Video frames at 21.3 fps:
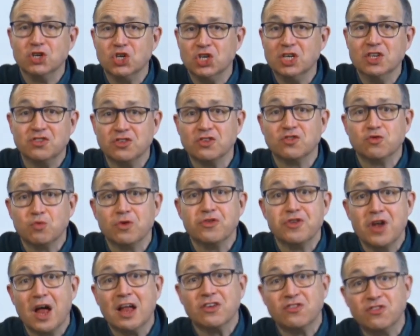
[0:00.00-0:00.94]
Jesus
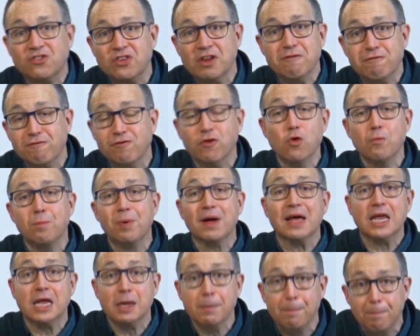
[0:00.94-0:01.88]
was not sinful,
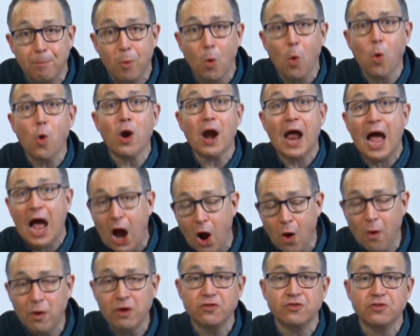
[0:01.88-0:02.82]
but He bore
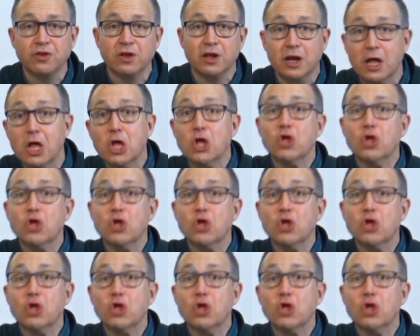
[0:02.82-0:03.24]
our sin